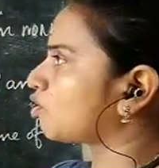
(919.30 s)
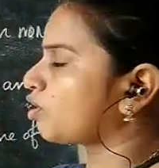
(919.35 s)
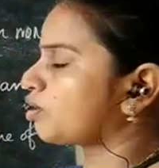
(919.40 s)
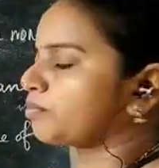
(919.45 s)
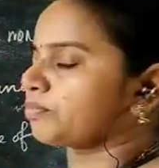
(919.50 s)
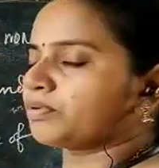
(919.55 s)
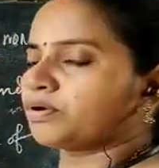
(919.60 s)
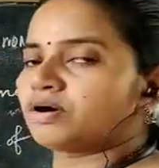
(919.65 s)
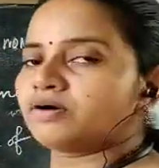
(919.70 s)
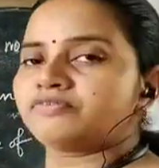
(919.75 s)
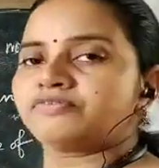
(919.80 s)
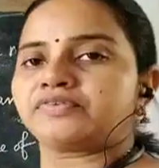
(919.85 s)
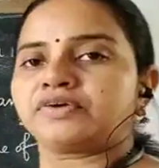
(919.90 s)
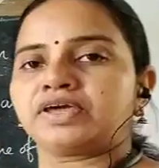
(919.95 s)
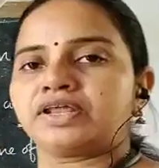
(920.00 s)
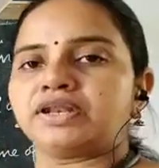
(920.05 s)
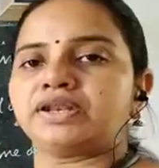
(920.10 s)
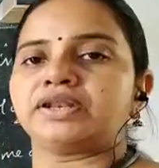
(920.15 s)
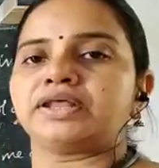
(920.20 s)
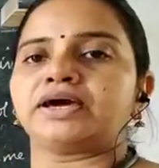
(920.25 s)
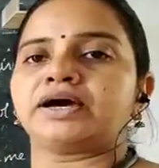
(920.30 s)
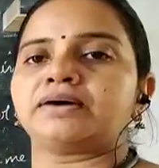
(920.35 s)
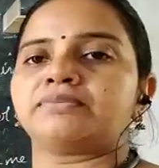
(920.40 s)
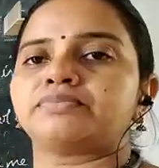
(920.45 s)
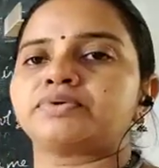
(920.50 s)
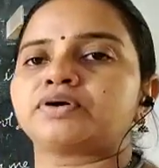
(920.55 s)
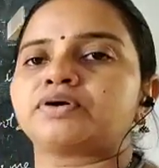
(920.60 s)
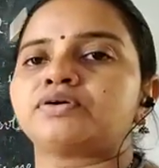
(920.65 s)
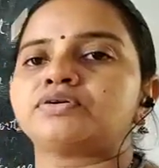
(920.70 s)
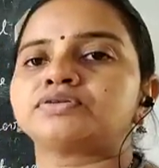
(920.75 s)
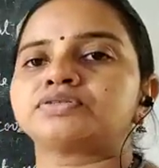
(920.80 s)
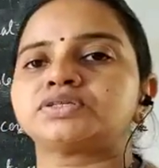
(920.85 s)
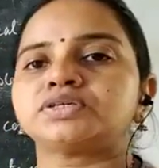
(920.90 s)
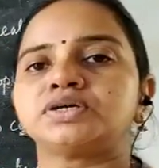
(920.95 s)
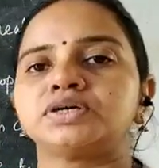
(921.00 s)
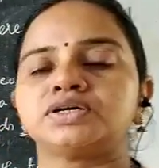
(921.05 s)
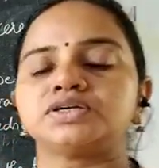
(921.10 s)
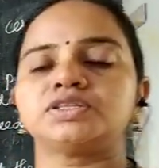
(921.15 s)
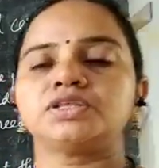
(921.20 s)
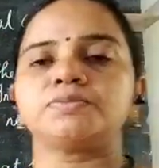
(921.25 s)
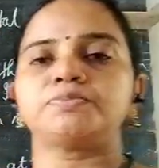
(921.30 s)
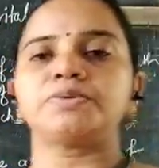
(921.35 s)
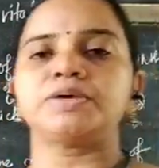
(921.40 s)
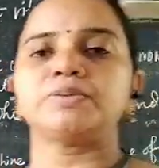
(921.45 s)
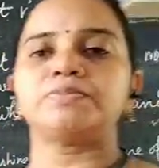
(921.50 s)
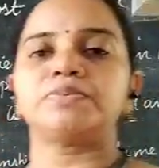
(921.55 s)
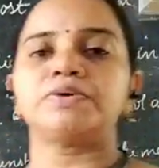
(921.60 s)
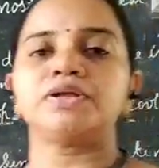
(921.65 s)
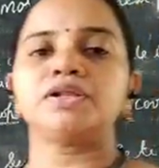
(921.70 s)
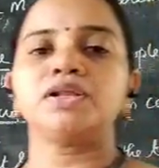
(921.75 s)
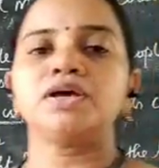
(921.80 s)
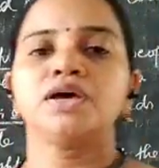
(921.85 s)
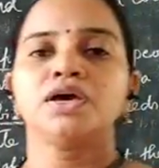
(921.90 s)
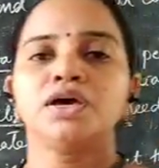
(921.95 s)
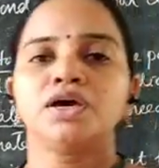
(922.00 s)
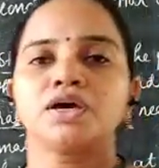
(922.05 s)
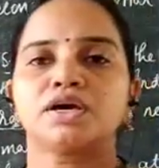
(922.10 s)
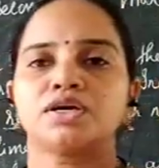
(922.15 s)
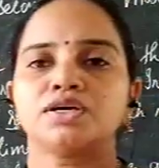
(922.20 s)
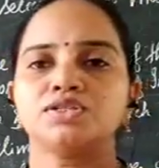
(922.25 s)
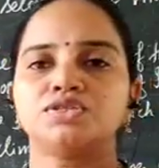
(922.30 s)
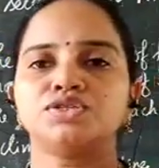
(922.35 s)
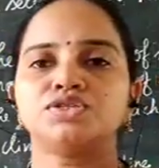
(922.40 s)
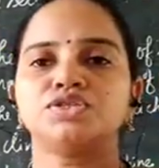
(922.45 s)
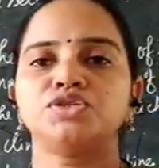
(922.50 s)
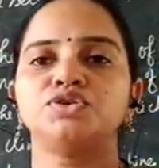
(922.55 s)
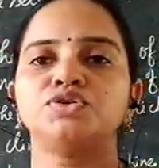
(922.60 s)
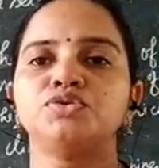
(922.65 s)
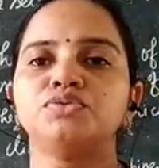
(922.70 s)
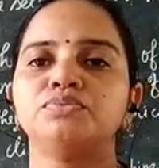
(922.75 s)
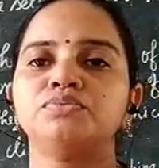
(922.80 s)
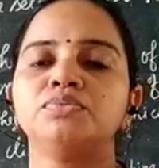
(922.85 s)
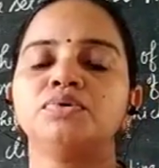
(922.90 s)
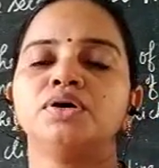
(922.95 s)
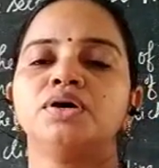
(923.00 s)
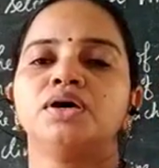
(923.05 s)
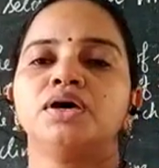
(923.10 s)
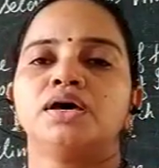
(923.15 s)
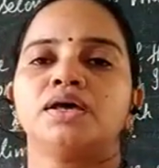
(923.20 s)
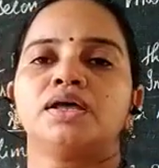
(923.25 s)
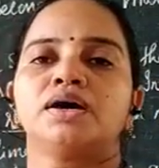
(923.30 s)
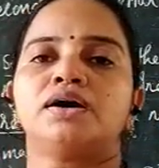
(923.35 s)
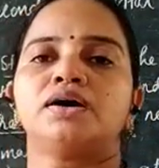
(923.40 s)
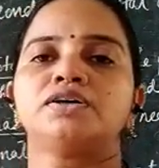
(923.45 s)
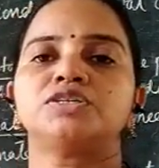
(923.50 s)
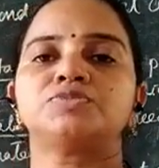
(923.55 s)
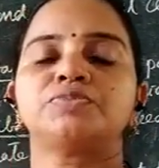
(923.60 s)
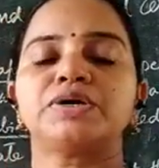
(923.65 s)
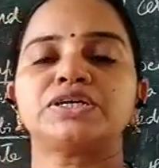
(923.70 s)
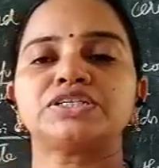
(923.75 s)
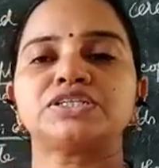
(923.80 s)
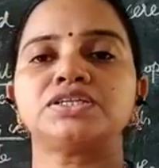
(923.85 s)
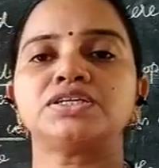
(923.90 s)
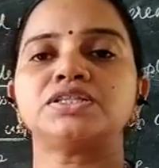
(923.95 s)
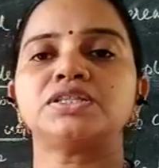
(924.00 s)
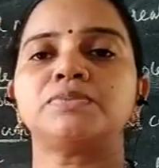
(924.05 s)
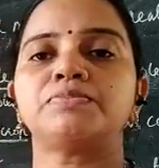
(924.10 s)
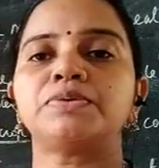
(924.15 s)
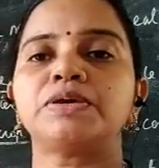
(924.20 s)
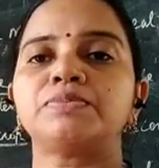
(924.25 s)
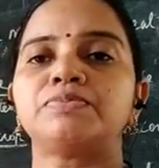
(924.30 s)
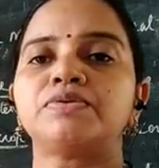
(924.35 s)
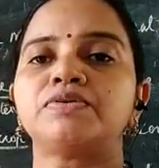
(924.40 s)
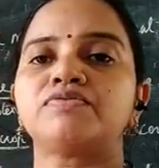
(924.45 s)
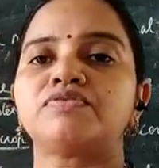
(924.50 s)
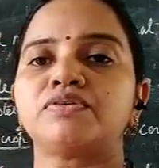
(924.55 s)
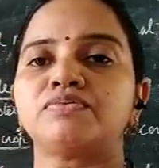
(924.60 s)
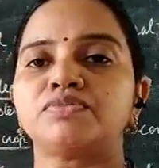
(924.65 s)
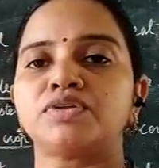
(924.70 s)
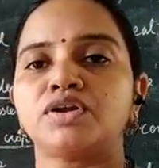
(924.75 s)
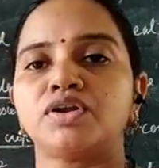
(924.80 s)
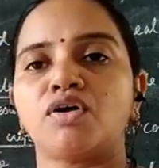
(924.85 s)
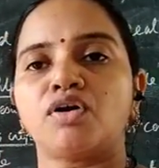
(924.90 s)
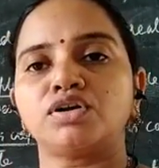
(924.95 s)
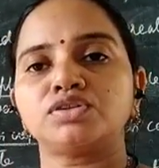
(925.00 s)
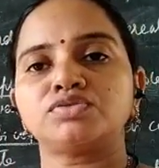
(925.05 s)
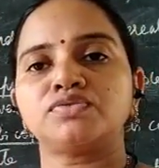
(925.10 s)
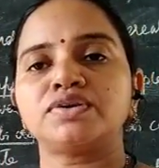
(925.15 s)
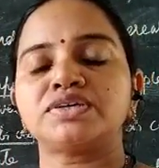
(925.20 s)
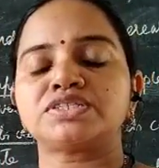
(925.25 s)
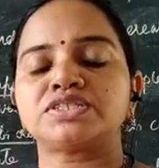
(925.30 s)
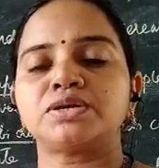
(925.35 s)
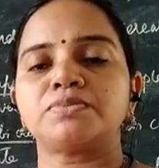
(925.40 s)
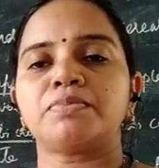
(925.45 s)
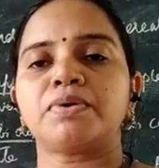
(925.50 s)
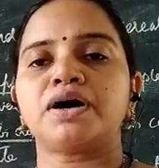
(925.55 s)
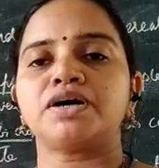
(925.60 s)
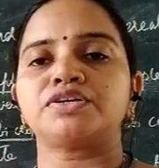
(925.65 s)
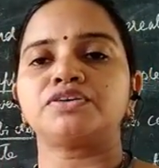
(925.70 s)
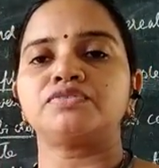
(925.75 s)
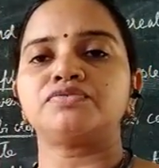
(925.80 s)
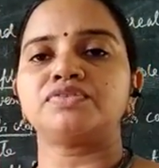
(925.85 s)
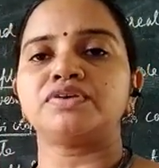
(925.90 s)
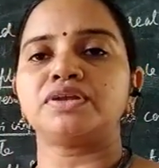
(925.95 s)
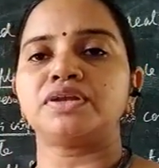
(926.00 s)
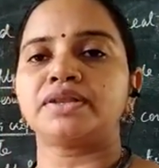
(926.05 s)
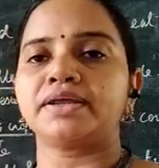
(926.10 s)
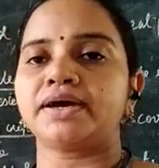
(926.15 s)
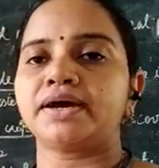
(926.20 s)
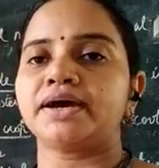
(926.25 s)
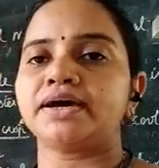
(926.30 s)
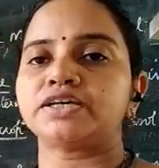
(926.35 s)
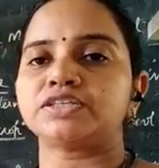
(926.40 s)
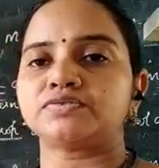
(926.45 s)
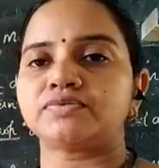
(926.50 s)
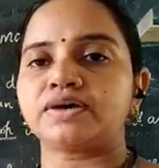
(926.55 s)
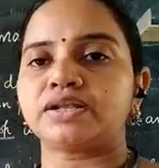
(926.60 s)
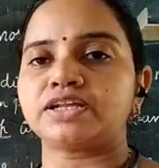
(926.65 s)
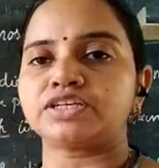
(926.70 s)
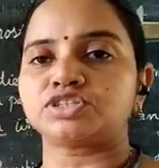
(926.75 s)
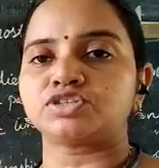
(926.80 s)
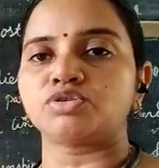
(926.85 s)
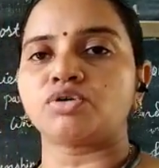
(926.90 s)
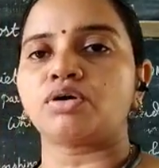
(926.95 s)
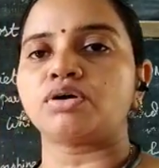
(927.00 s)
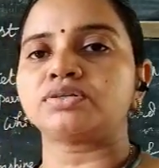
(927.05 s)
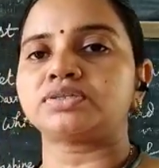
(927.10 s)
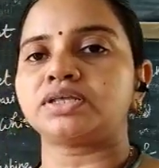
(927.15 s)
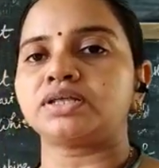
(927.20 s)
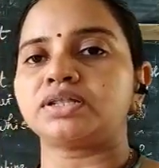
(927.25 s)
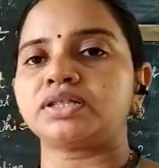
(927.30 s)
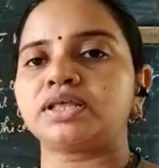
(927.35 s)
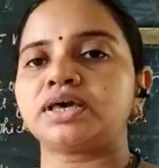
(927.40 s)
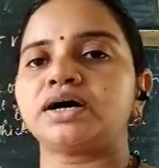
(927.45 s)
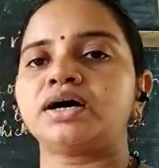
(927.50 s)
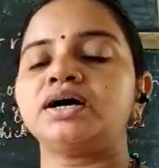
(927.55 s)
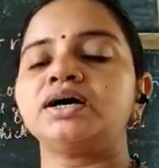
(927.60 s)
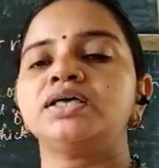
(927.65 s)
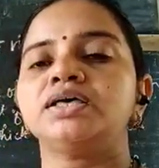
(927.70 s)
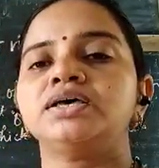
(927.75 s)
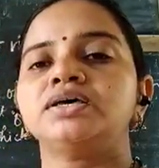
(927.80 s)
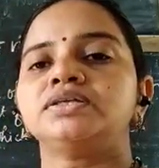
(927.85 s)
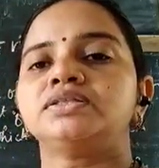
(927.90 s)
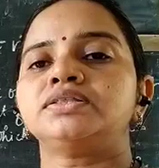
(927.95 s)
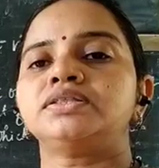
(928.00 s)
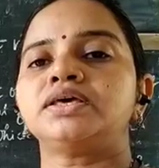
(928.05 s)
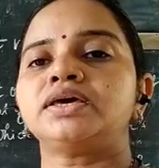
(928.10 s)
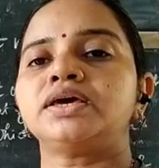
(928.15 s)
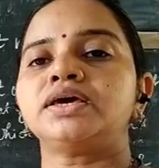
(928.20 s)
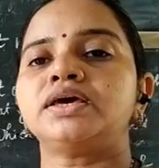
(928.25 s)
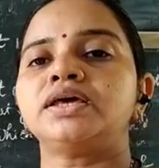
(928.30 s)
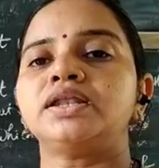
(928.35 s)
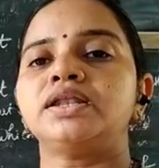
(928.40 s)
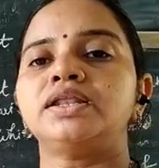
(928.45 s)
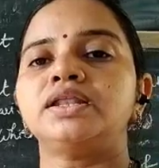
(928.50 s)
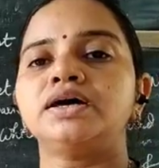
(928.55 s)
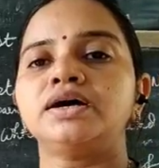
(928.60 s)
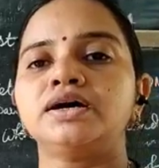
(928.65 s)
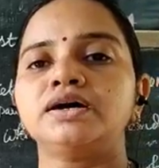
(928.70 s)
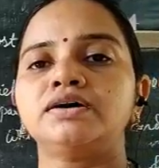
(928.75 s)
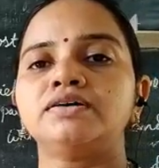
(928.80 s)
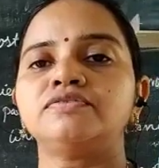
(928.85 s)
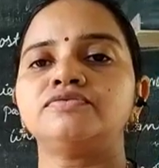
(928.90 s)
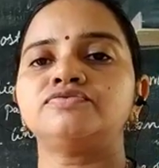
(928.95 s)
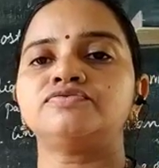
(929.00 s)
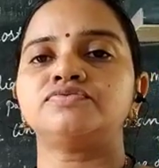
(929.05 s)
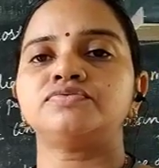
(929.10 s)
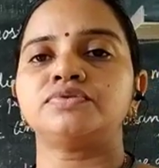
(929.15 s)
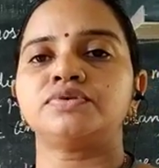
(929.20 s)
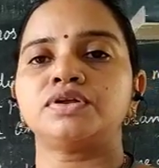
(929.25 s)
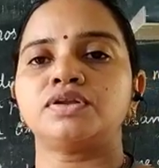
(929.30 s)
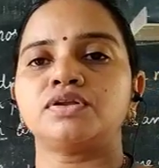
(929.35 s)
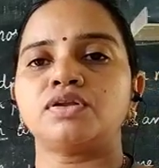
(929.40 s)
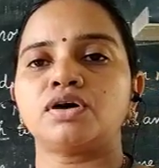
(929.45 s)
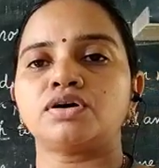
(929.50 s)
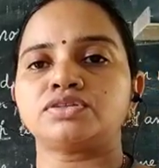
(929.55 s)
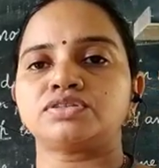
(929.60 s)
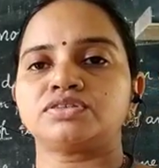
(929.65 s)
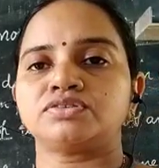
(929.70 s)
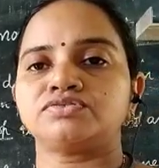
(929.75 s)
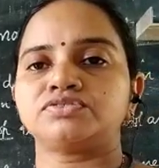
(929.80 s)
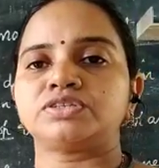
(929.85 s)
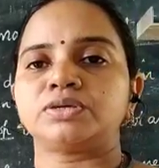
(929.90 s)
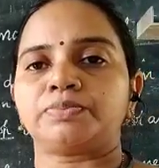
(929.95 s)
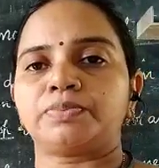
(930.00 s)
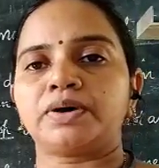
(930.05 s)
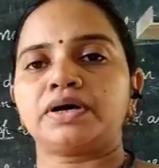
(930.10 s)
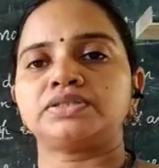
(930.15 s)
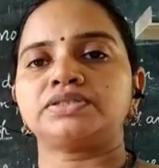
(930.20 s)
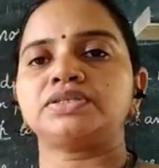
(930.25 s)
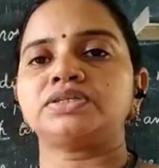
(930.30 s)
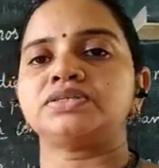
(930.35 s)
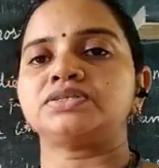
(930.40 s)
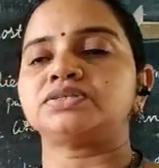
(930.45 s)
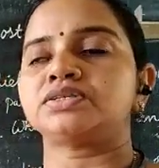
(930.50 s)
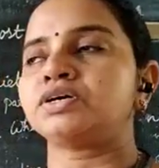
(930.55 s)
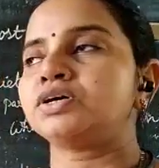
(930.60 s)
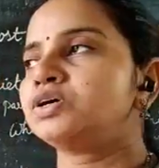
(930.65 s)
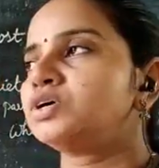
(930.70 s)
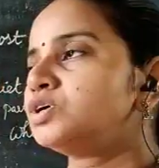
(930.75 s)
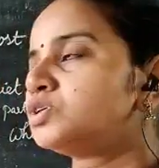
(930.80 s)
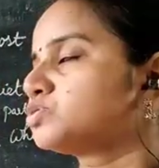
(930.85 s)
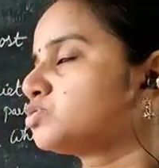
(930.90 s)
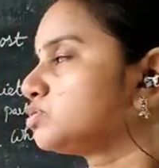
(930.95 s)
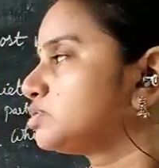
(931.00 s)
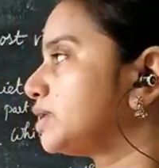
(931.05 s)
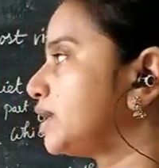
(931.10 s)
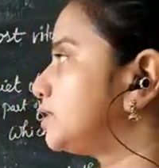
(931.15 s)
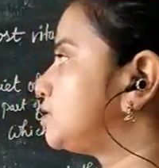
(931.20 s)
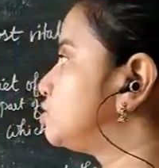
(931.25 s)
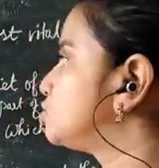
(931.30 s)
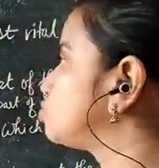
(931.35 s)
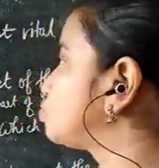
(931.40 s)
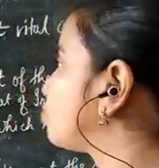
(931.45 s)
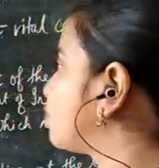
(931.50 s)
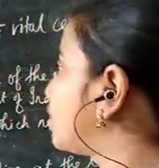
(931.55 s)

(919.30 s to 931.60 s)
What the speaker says: crop of India, because here the people consume, especially the people from the northwestern part of India as well as North India, they love lots of chapatis, so that is